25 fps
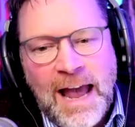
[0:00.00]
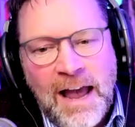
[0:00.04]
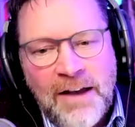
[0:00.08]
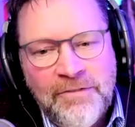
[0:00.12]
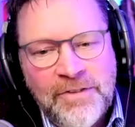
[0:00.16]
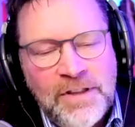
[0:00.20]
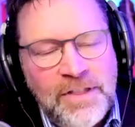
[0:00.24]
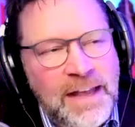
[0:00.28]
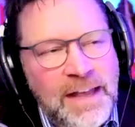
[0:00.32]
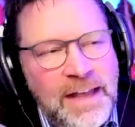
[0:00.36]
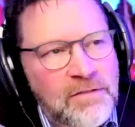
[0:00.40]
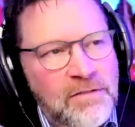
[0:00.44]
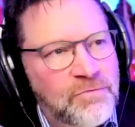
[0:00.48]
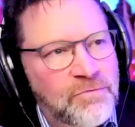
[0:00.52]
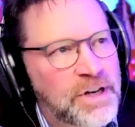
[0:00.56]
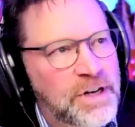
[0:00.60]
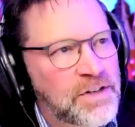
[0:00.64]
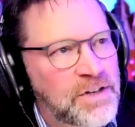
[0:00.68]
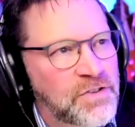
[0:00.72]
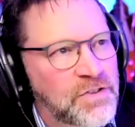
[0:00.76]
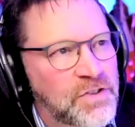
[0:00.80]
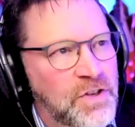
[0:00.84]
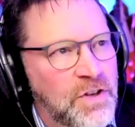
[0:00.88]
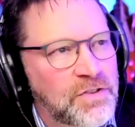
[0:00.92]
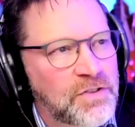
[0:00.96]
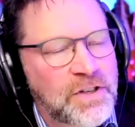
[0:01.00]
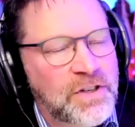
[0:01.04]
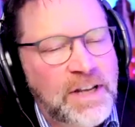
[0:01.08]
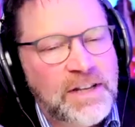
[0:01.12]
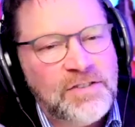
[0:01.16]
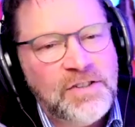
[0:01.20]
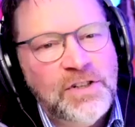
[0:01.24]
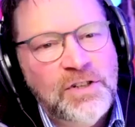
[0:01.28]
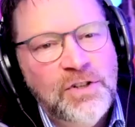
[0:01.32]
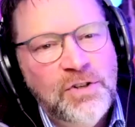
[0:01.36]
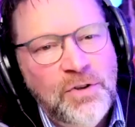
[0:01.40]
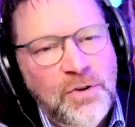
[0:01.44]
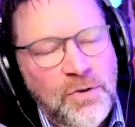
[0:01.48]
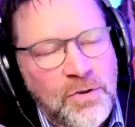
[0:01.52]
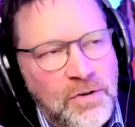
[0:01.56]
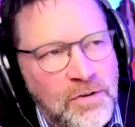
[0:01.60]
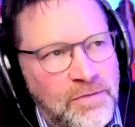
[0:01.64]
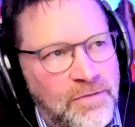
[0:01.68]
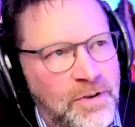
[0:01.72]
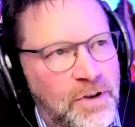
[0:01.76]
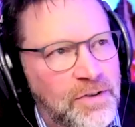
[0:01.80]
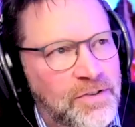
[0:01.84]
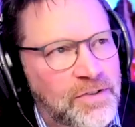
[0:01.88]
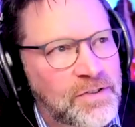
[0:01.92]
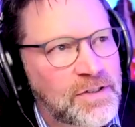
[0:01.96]
having that research, getting
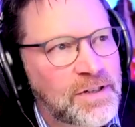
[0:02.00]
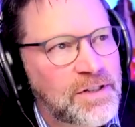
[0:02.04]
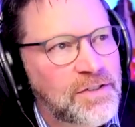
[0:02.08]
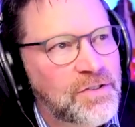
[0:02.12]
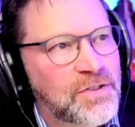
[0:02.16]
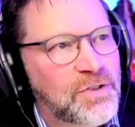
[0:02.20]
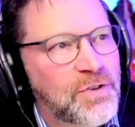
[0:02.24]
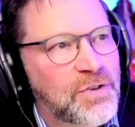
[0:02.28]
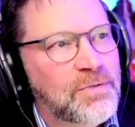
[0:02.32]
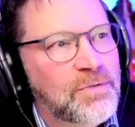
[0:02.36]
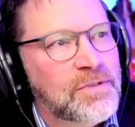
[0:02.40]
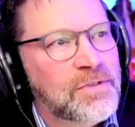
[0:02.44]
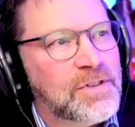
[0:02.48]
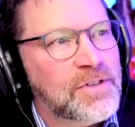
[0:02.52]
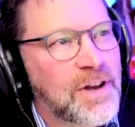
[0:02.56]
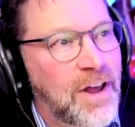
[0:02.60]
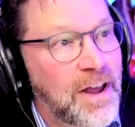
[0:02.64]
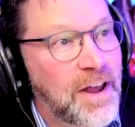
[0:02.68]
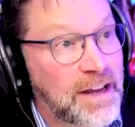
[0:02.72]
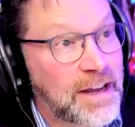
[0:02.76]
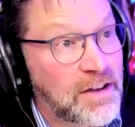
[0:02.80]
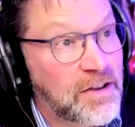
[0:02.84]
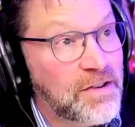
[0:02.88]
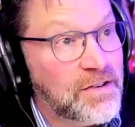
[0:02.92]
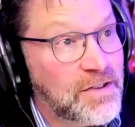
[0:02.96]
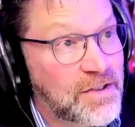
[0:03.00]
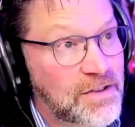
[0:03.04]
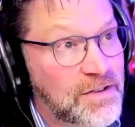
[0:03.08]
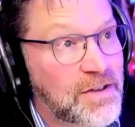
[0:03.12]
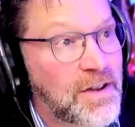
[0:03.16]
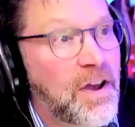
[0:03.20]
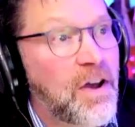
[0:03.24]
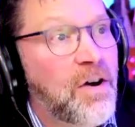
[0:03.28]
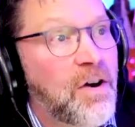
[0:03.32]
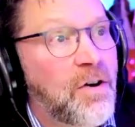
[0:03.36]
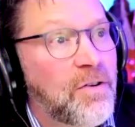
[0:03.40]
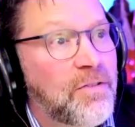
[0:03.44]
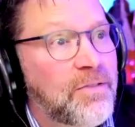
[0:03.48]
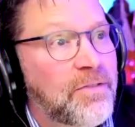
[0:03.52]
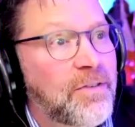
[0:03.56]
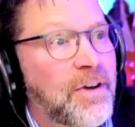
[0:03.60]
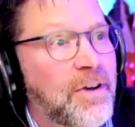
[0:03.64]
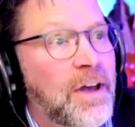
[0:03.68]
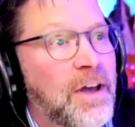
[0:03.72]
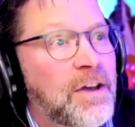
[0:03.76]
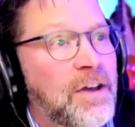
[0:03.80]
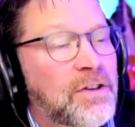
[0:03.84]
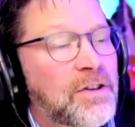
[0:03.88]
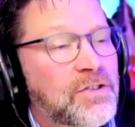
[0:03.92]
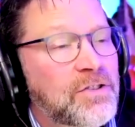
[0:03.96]
university students like yourself
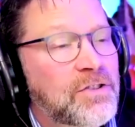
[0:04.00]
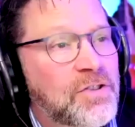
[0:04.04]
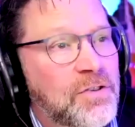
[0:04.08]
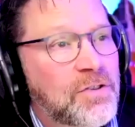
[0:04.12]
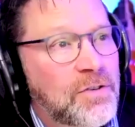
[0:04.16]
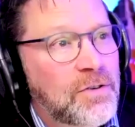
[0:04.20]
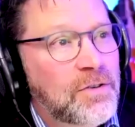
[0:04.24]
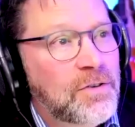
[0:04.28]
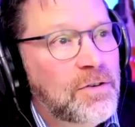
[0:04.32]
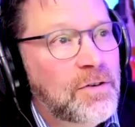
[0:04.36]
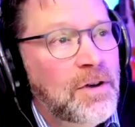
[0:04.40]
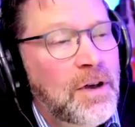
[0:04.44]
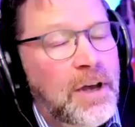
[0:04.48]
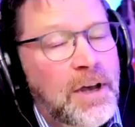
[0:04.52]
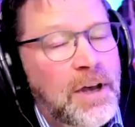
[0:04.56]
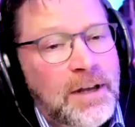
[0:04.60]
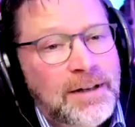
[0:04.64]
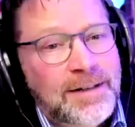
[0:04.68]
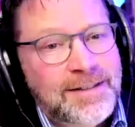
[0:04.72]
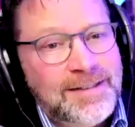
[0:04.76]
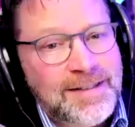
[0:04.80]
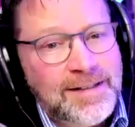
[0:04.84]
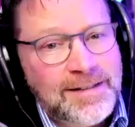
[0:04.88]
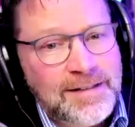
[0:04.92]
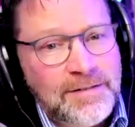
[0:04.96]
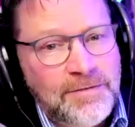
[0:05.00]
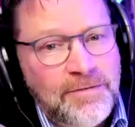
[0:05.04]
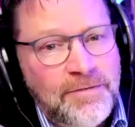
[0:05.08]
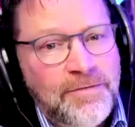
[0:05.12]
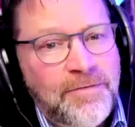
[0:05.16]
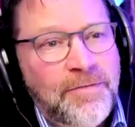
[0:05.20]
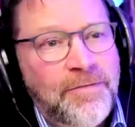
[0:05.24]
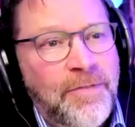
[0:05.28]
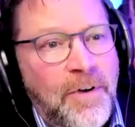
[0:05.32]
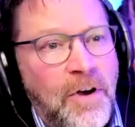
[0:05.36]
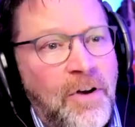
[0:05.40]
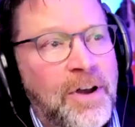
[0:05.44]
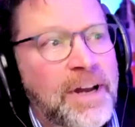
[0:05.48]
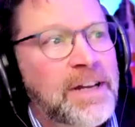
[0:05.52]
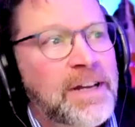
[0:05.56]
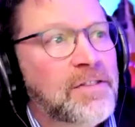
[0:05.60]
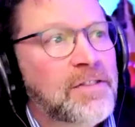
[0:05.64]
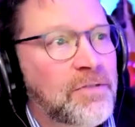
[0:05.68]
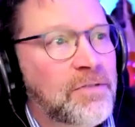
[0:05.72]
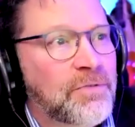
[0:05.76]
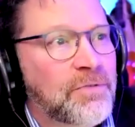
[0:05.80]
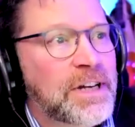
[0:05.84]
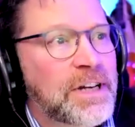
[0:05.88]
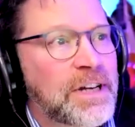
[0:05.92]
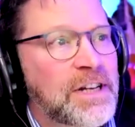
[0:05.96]
to
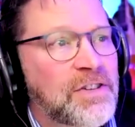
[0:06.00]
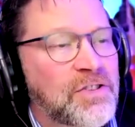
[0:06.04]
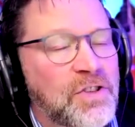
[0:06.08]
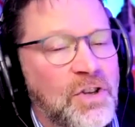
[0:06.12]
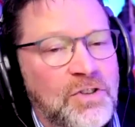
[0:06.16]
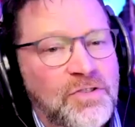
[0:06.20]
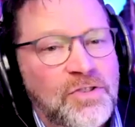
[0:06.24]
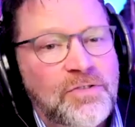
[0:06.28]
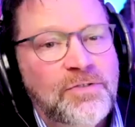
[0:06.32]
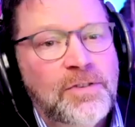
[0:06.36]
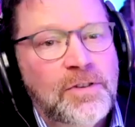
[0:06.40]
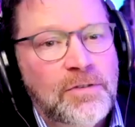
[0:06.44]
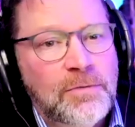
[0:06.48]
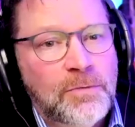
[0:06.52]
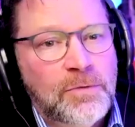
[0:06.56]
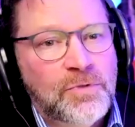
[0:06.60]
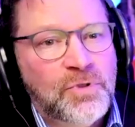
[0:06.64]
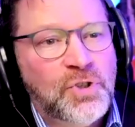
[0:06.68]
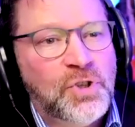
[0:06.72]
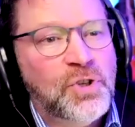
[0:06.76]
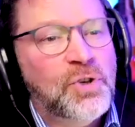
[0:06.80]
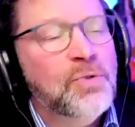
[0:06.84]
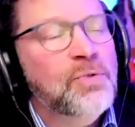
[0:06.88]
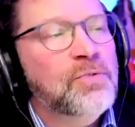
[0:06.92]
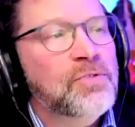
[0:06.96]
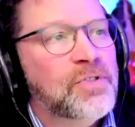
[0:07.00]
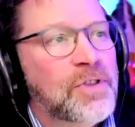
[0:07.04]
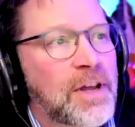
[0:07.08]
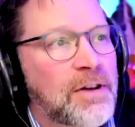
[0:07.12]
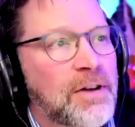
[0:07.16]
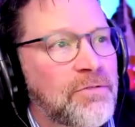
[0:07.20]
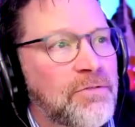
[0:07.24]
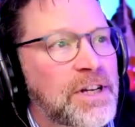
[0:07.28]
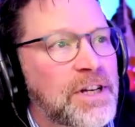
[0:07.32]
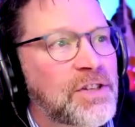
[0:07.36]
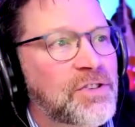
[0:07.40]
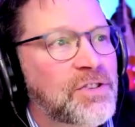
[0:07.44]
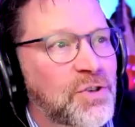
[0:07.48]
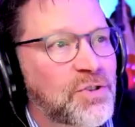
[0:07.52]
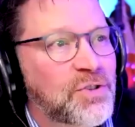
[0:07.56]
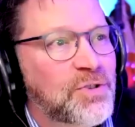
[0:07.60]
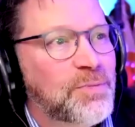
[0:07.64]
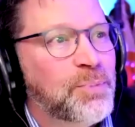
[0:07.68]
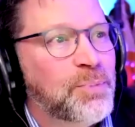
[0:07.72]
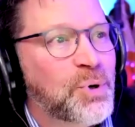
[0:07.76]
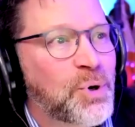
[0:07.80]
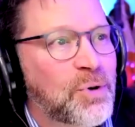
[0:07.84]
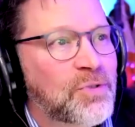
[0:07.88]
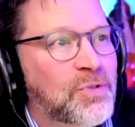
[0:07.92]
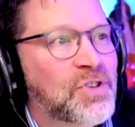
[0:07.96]
find the research, choose their
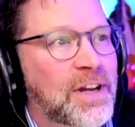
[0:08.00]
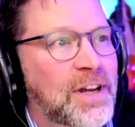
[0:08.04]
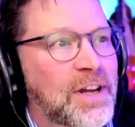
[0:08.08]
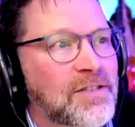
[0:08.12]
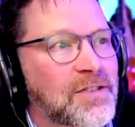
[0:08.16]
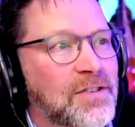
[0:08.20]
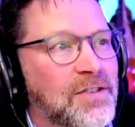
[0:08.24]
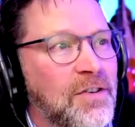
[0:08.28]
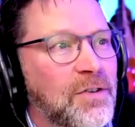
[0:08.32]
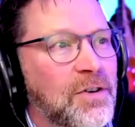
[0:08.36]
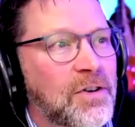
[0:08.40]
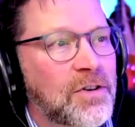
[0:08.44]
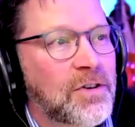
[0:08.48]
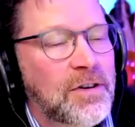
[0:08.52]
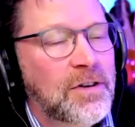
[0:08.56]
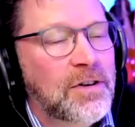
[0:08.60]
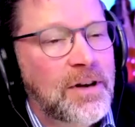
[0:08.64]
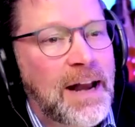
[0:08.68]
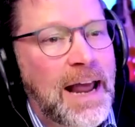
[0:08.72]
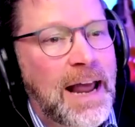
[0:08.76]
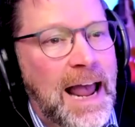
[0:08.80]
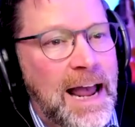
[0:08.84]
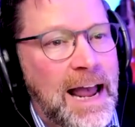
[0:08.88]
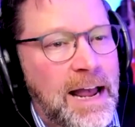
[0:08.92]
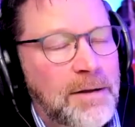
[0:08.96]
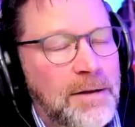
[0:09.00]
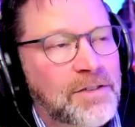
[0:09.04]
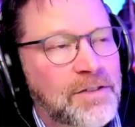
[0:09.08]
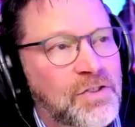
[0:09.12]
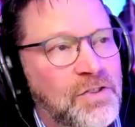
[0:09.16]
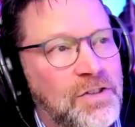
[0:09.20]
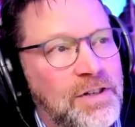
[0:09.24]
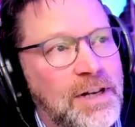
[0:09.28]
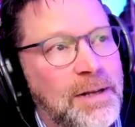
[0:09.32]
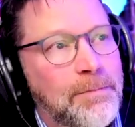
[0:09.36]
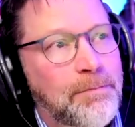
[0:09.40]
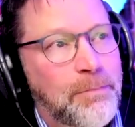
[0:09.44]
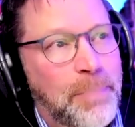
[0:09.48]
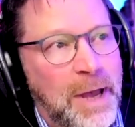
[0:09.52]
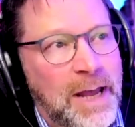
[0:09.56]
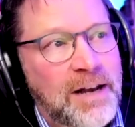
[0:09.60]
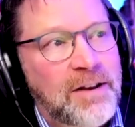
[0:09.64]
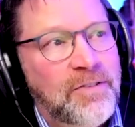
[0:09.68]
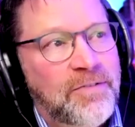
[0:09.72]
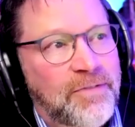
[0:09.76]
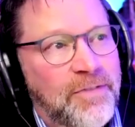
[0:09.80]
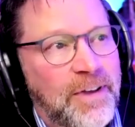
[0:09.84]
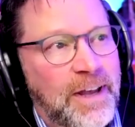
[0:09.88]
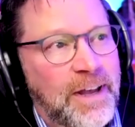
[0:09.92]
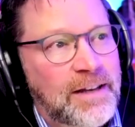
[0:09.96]
research projects that can actually
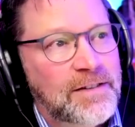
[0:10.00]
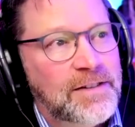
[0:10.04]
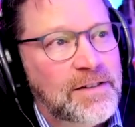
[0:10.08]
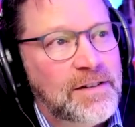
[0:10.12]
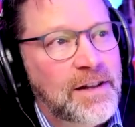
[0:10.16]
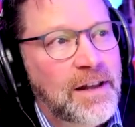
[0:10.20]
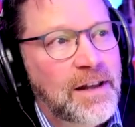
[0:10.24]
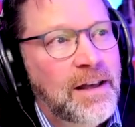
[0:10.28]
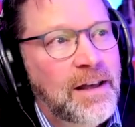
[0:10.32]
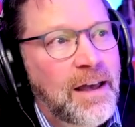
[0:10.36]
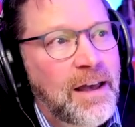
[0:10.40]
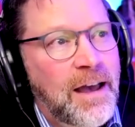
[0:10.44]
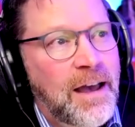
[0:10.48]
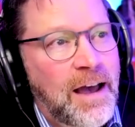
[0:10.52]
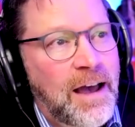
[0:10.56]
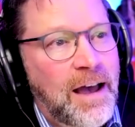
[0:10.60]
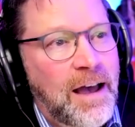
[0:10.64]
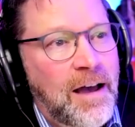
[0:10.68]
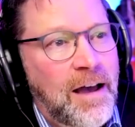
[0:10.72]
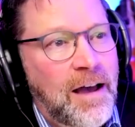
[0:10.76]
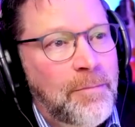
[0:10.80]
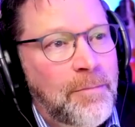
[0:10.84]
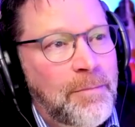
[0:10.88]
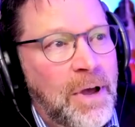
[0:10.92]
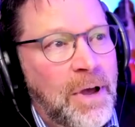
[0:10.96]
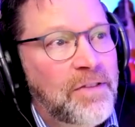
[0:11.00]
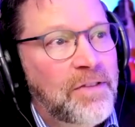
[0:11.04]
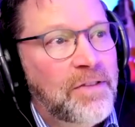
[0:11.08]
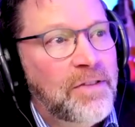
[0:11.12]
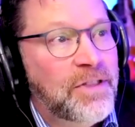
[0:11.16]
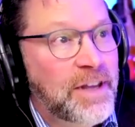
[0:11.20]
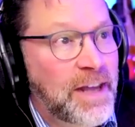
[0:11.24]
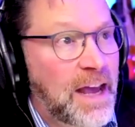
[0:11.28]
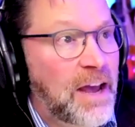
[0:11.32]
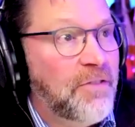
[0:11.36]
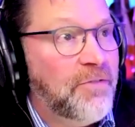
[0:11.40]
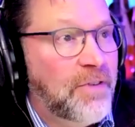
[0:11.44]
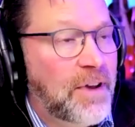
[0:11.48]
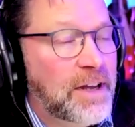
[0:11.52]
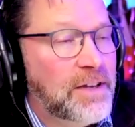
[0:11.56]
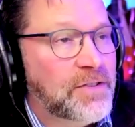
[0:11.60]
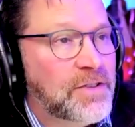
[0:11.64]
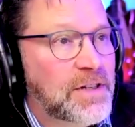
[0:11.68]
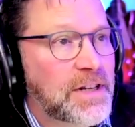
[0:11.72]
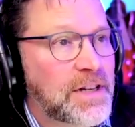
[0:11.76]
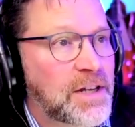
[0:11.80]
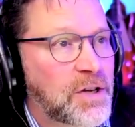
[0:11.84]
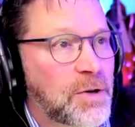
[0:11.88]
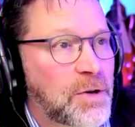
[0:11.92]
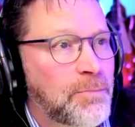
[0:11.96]
benefit the
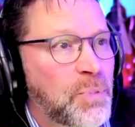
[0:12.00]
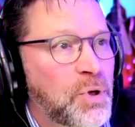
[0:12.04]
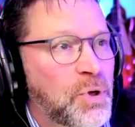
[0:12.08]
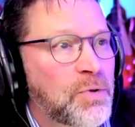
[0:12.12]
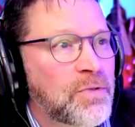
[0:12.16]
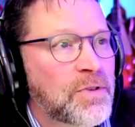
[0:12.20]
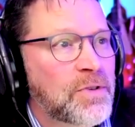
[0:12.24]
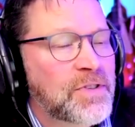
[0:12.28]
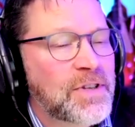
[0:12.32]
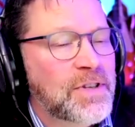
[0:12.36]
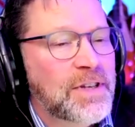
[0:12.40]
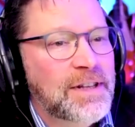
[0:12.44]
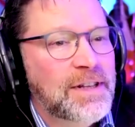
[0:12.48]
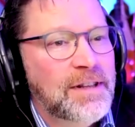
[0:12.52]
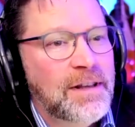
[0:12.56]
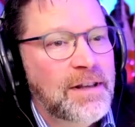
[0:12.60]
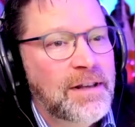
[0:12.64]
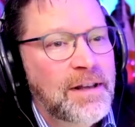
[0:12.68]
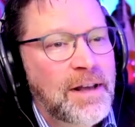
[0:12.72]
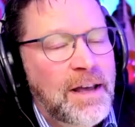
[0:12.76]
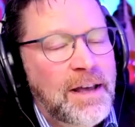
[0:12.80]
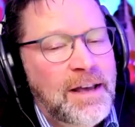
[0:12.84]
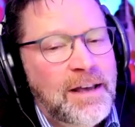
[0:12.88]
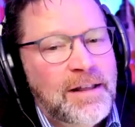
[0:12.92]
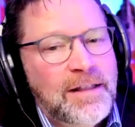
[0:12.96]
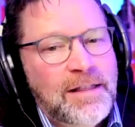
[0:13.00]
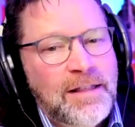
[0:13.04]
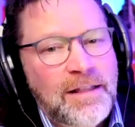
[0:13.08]
FASD community.